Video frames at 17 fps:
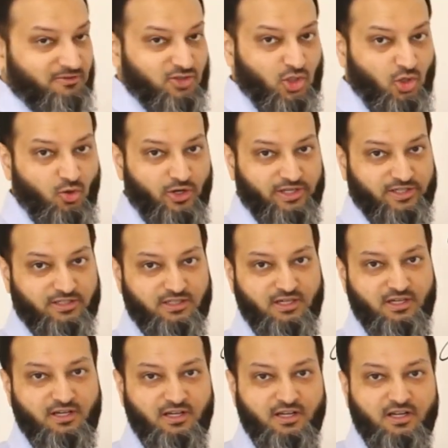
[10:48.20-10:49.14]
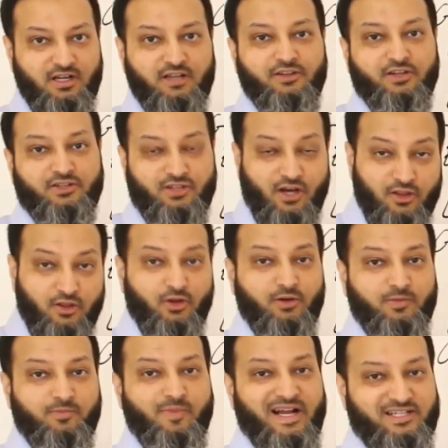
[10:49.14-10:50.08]
of choice. There's
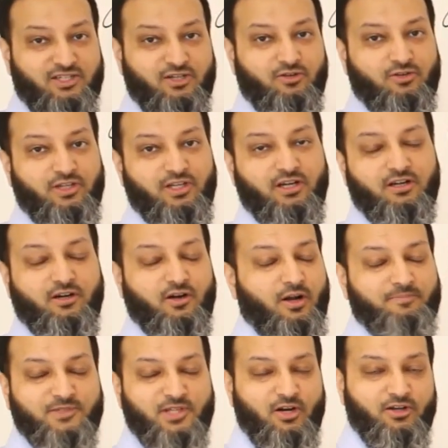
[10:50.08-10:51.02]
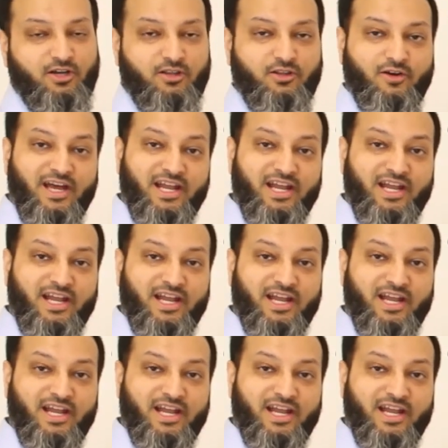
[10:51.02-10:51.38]
other other